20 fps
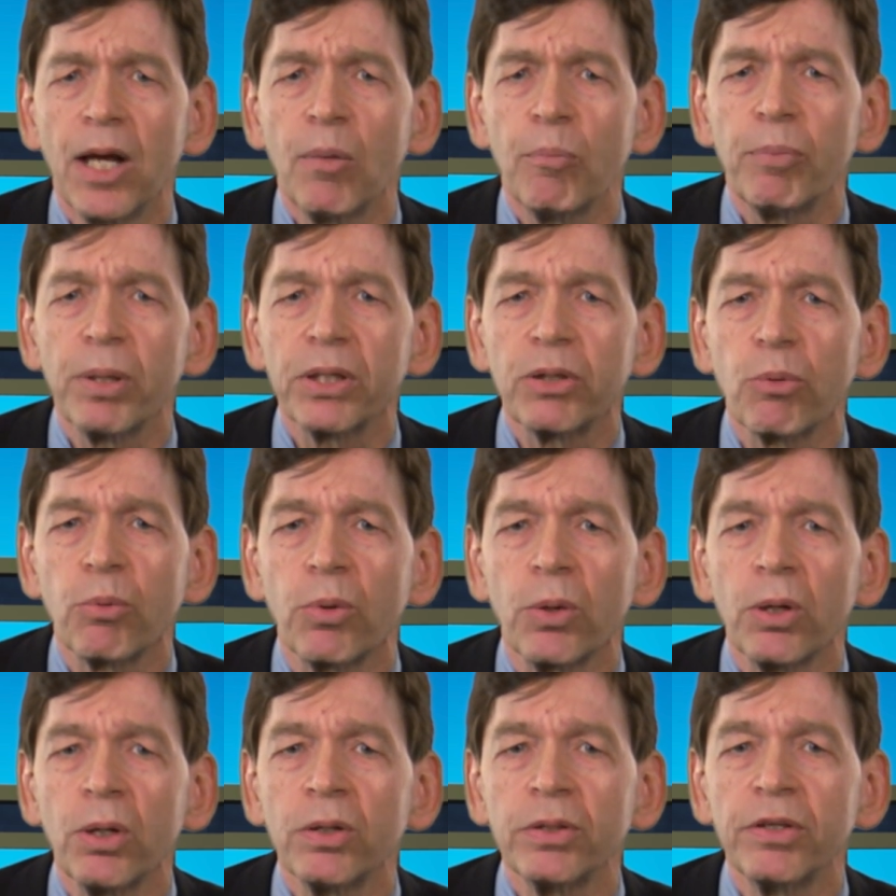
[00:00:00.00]
But the
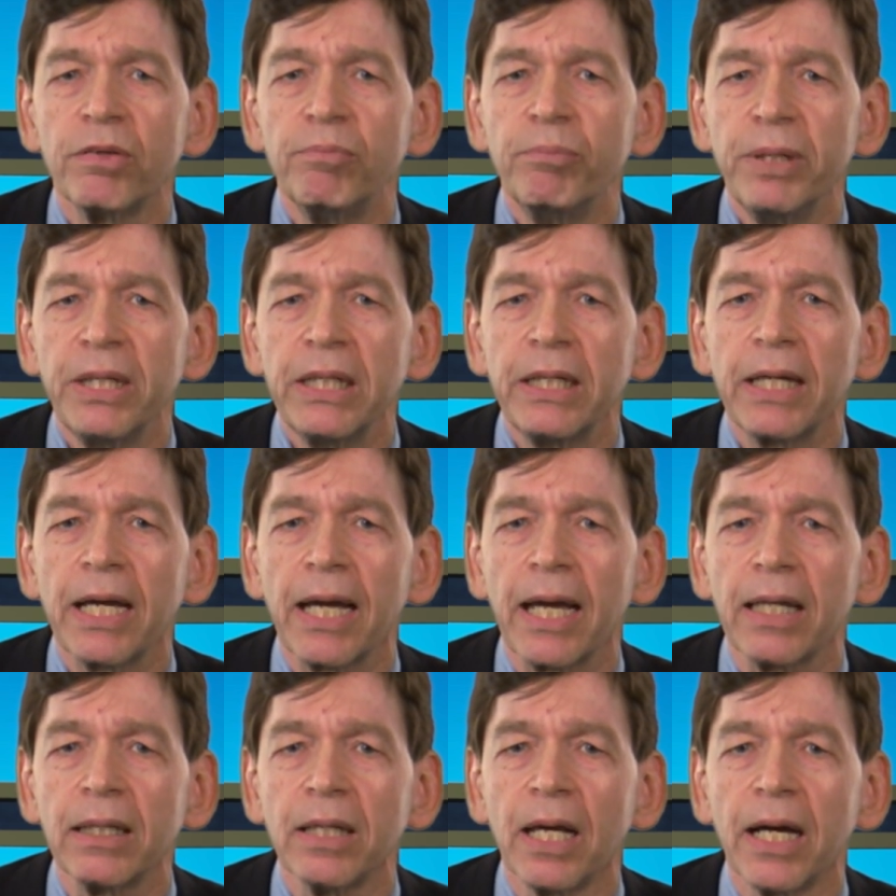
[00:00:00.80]
world of media
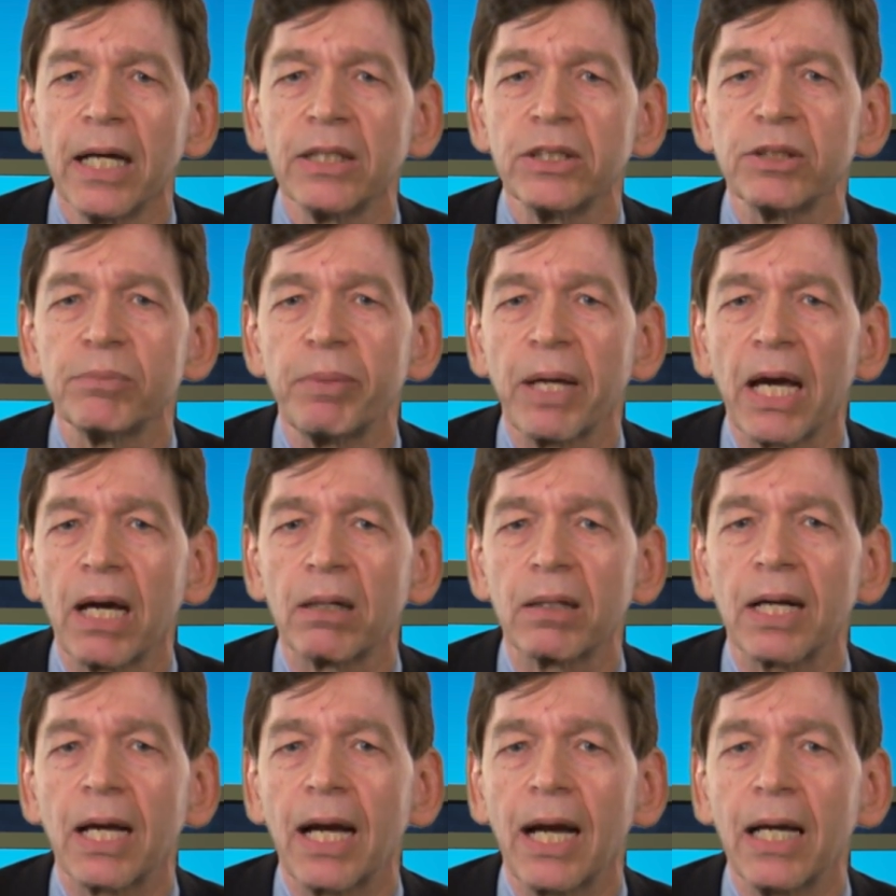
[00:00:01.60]
headlines
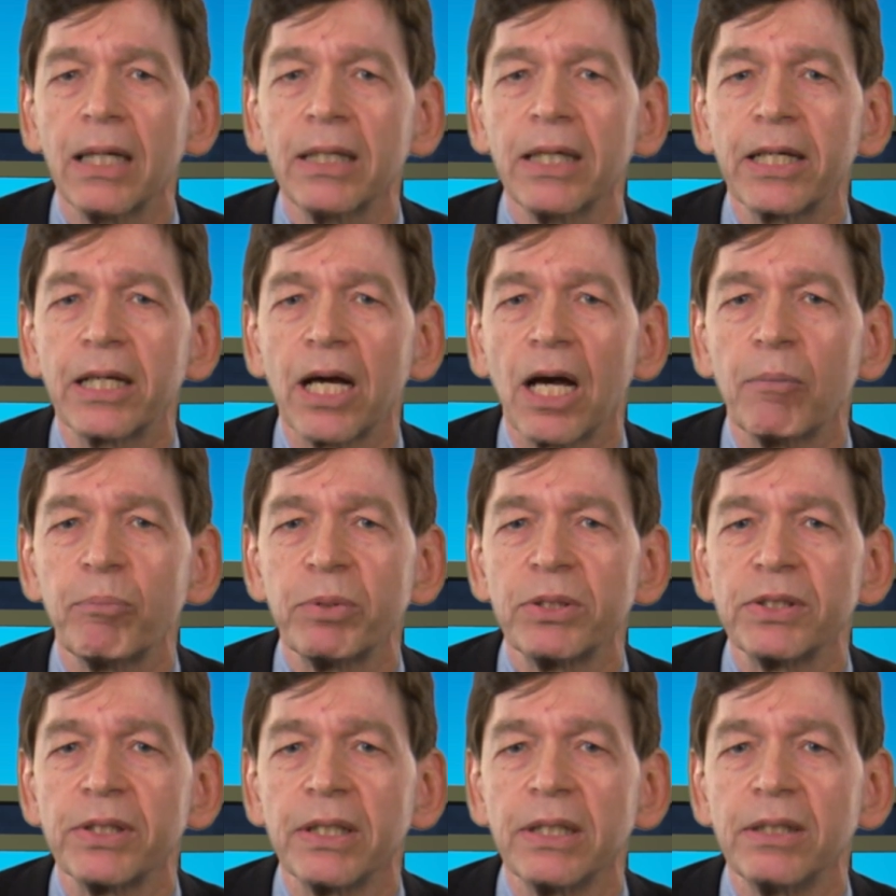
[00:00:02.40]
about highly
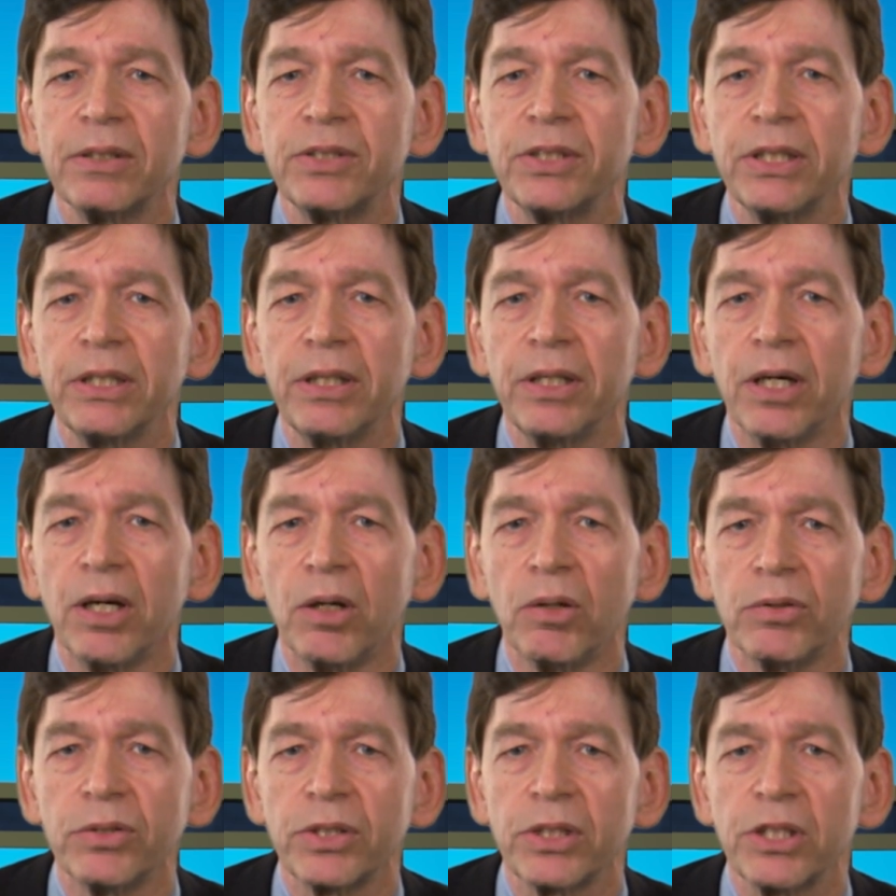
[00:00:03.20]
compensated
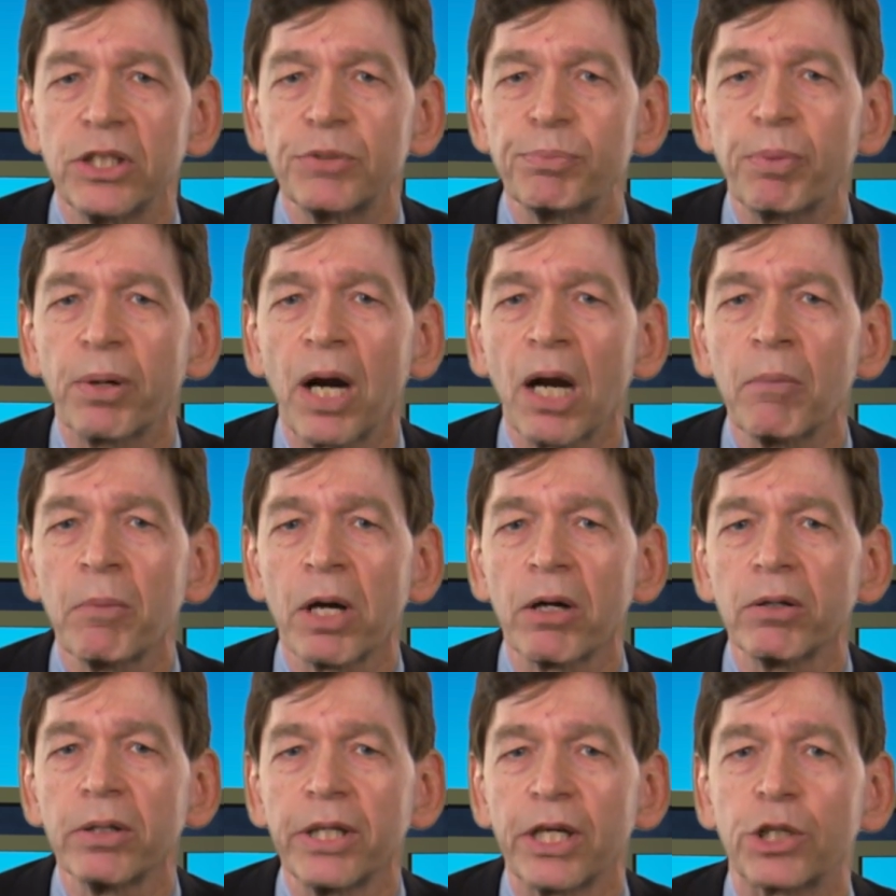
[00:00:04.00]
CEOs is
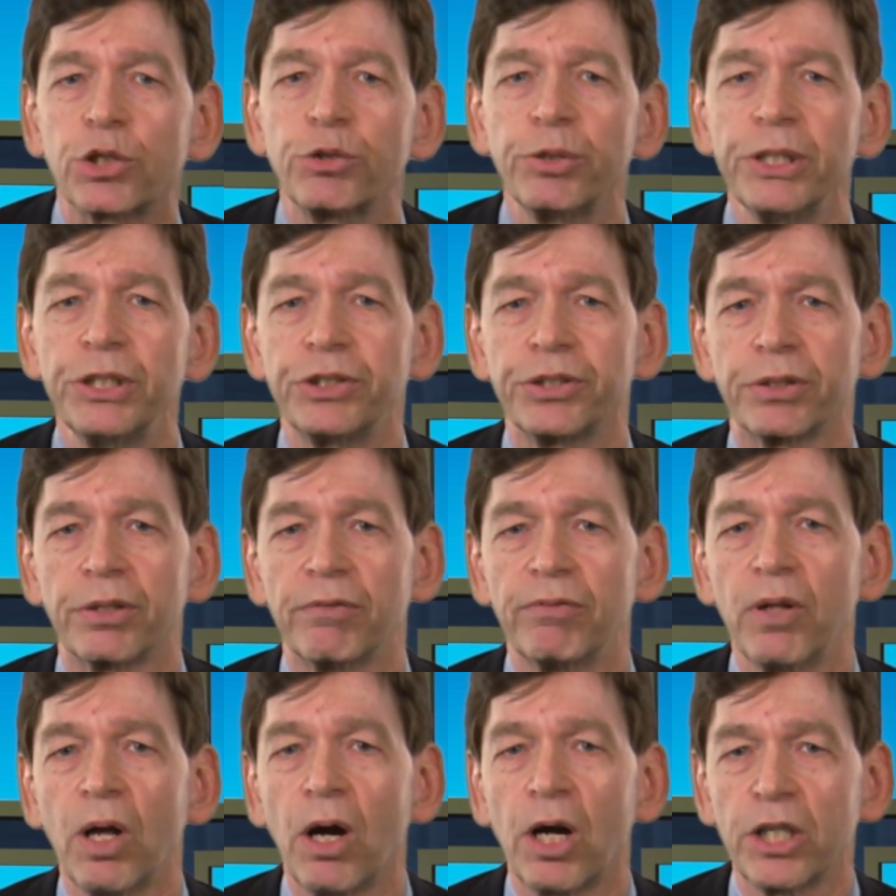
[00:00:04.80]
primarily a creature
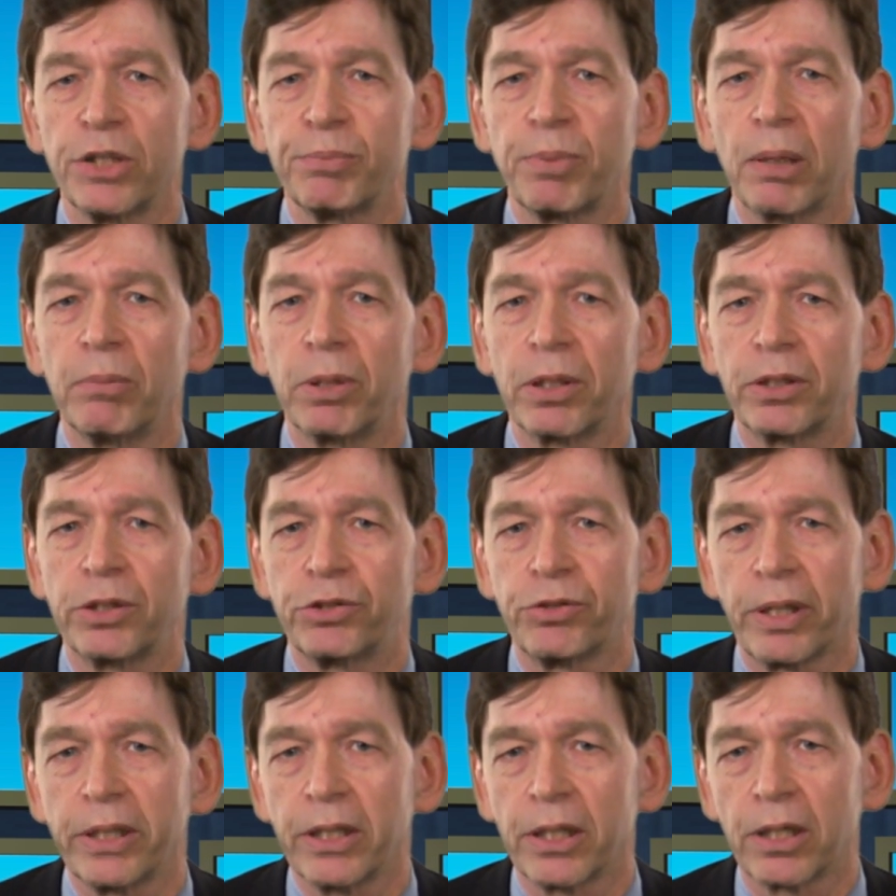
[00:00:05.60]
of large publicly
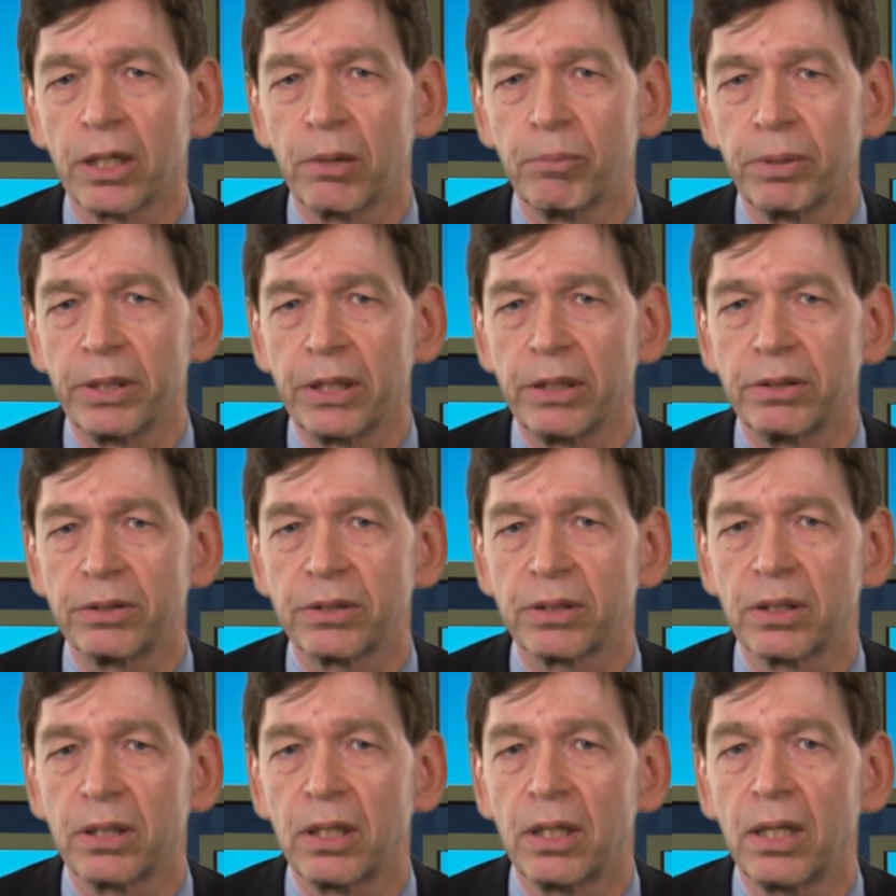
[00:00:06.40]
traded
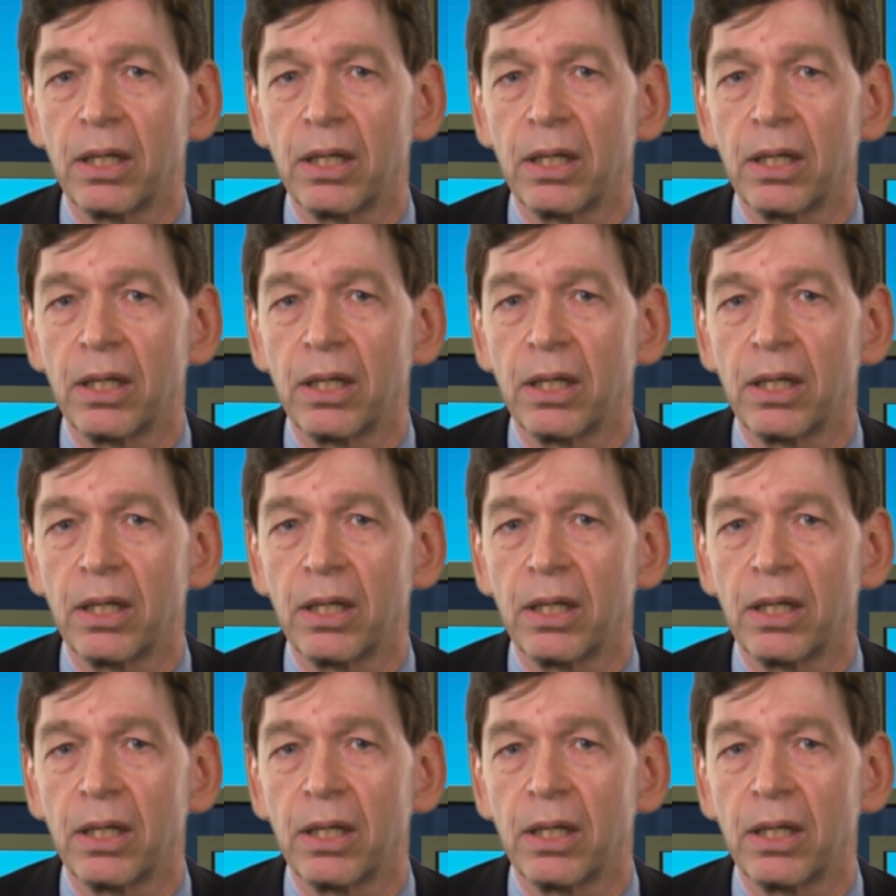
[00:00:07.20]
companies.